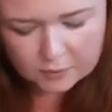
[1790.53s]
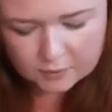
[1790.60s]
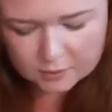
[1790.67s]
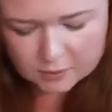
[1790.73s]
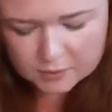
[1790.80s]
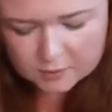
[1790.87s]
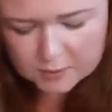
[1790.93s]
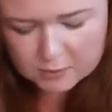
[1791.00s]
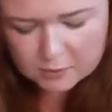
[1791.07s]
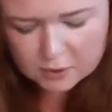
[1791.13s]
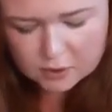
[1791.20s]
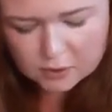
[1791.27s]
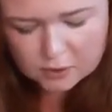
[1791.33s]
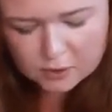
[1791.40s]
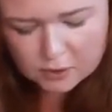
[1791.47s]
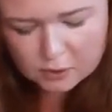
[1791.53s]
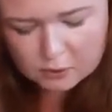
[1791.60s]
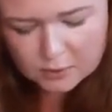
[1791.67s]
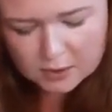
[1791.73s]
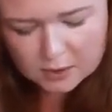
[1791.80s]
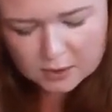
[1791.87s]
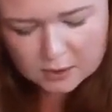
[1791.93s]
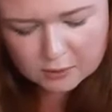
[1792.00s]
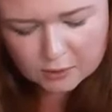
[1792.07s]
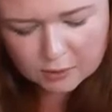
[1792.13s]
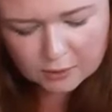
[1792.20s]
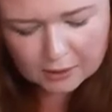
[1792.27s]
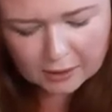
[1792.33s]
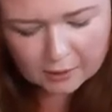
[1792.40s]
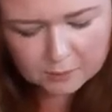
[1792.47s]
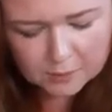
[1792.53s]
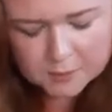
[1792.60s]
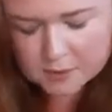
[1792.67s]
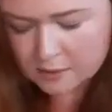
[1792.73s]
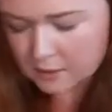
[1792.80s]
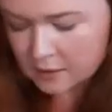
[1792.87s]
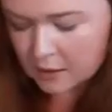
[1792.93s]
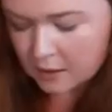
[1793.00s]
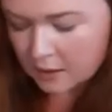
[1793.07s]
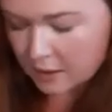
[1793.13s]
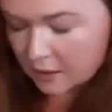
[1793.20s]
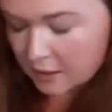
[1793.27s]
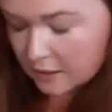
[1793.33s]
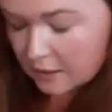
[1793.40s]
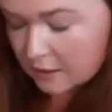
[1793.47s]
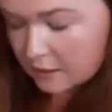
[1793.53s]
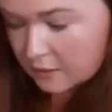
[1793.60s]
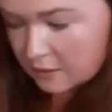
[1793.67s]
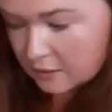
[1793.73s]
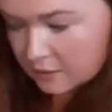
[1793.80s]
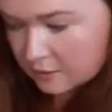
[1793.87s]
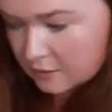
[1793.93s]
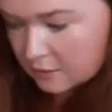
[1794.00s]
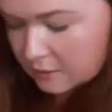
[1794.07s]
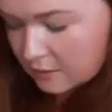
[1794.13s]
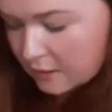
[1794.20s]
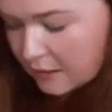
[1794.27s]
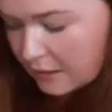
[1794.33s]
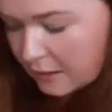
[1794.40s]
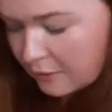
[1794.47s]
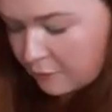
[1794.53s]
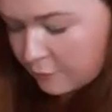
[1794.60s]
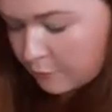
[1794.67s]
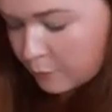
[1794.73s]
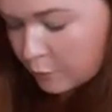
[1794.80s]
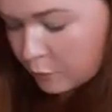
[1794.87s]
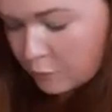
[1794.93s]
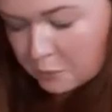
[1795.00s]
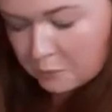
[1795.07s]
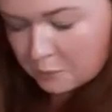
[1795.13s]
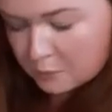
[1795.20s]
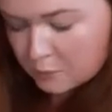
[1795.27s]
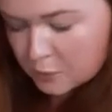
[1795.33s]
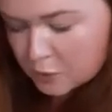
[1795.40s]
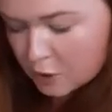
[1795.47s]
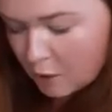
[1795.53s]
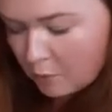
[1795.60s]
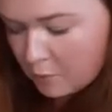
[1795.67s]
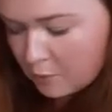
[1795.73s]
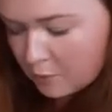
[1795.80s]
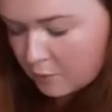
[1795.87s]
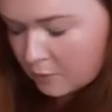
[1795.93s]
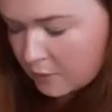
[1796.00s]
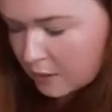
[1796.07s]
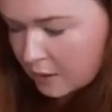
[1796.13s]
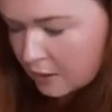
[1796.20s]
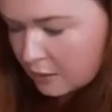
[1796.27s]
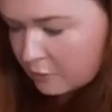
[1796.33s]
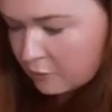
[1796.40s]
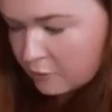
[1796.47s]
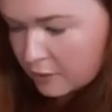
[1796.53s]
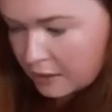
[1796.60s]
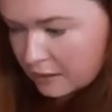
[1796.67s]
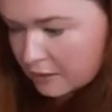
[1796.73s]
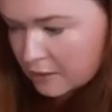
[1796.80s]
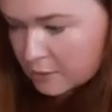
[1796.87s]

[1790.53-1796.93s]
sometimes you just notice, don't you, gaps. And I've bought shop wreaths